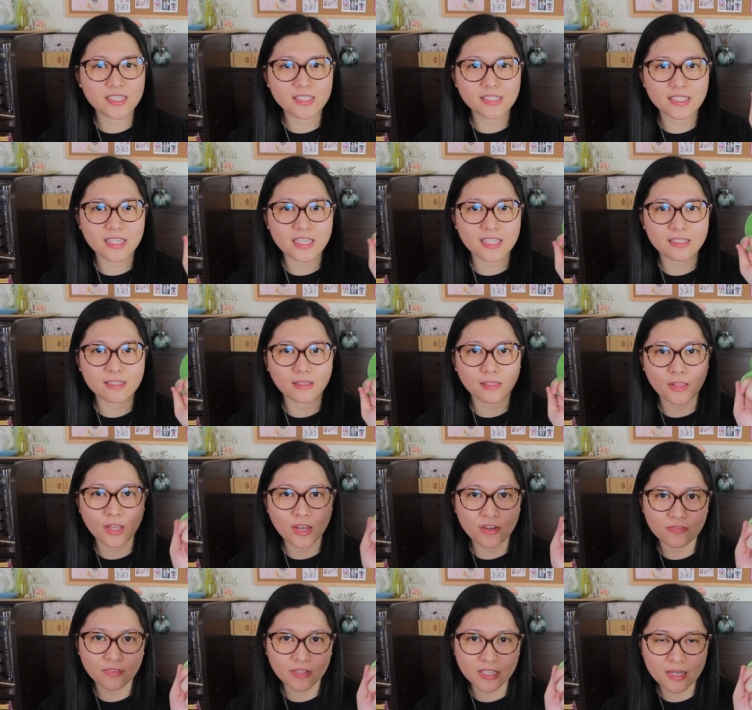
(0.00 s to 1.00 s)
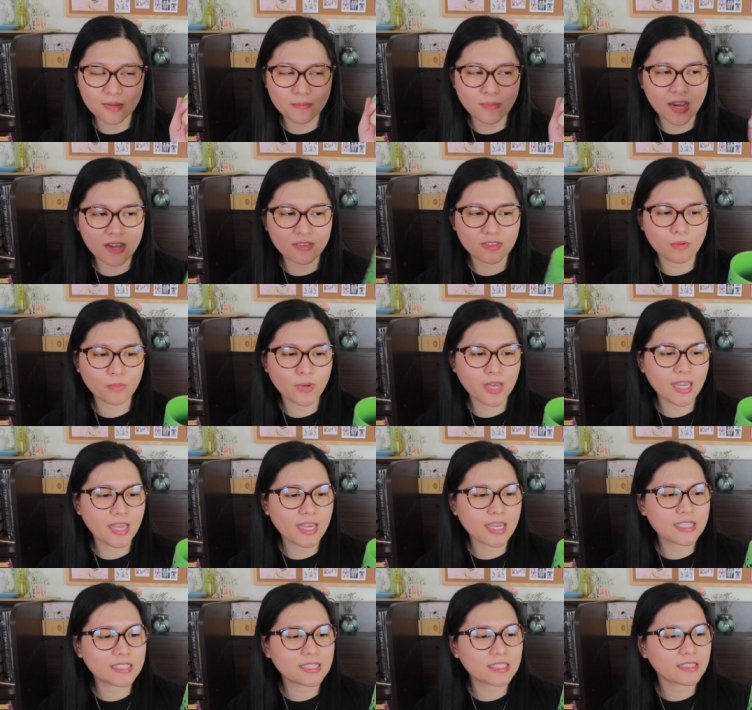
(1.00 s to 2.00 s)
This is lovely by the
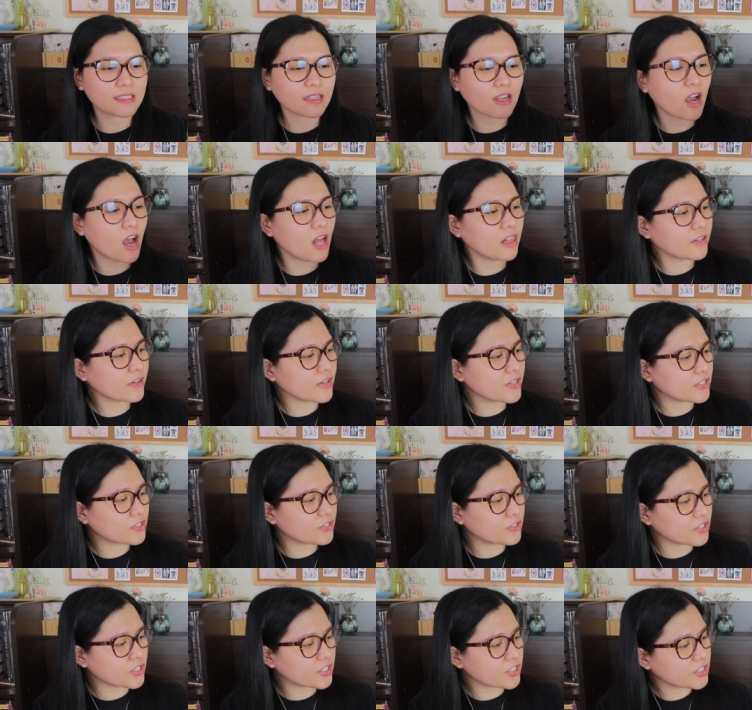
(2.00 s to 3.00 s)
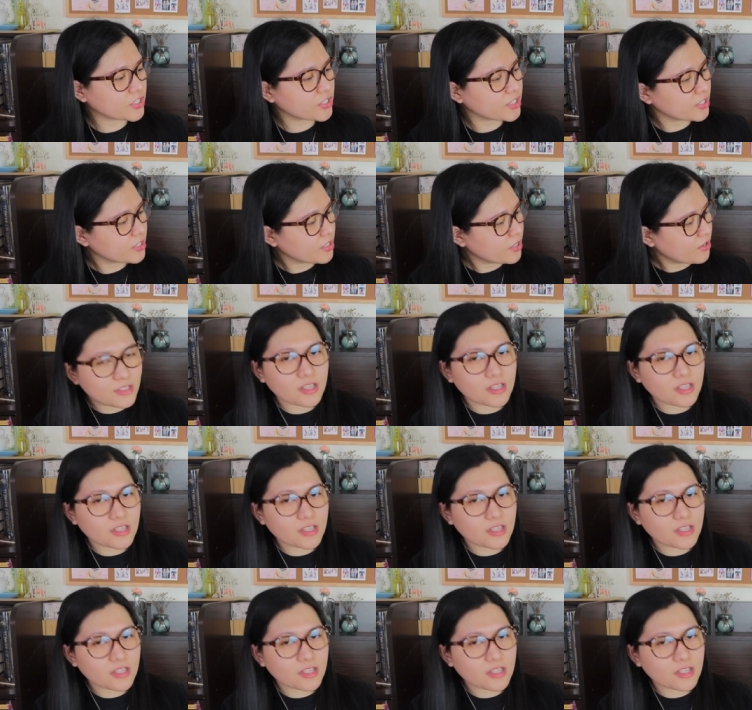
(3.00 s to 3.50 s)
way. It's the color is just